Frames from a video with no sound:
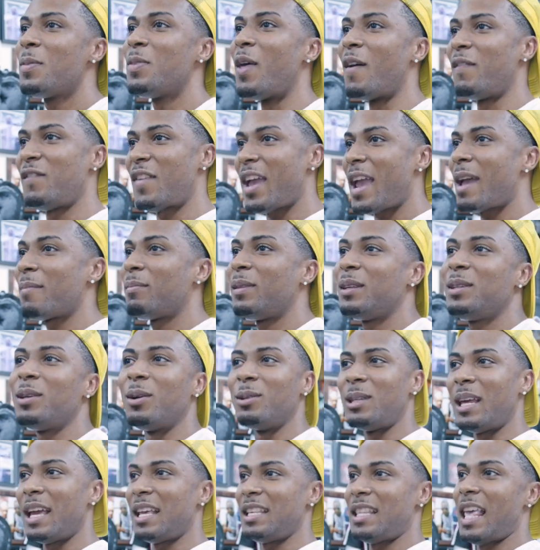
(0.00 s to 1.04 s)
the family,
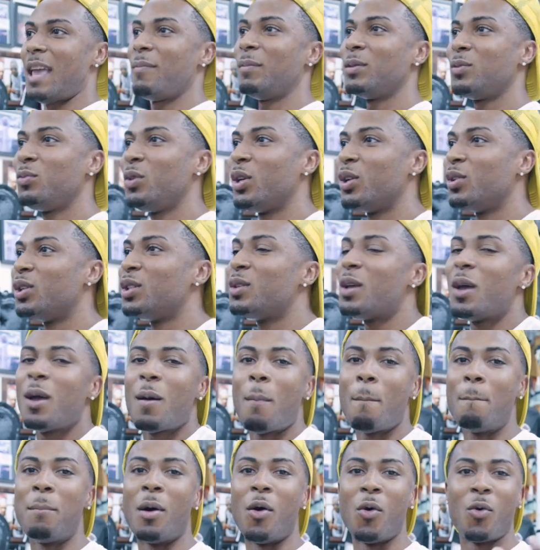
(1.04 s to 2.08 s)
your last name is Weird.
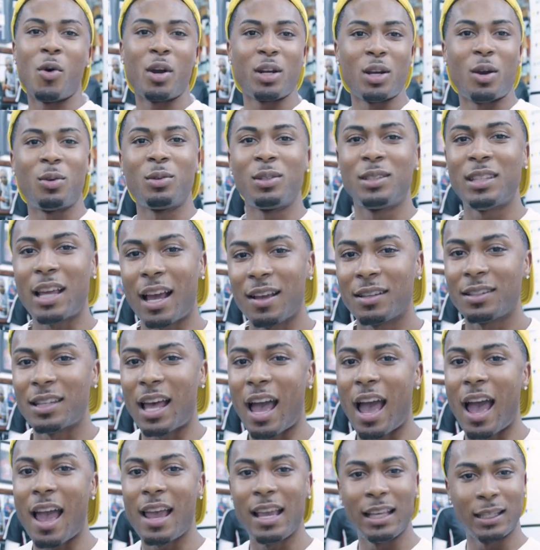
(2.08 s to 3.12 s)
Born on the South
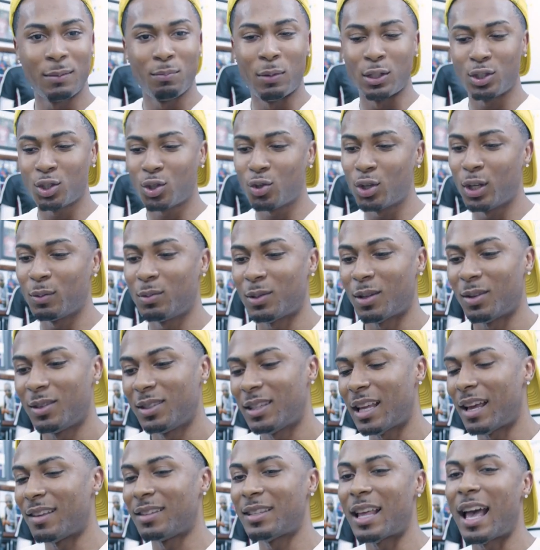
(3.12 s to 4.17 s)
Side, it's a bunch of Crips on the
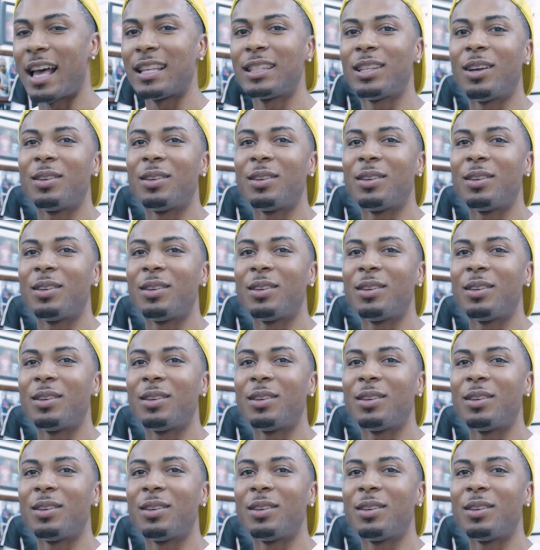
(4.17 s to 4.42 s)
South Side.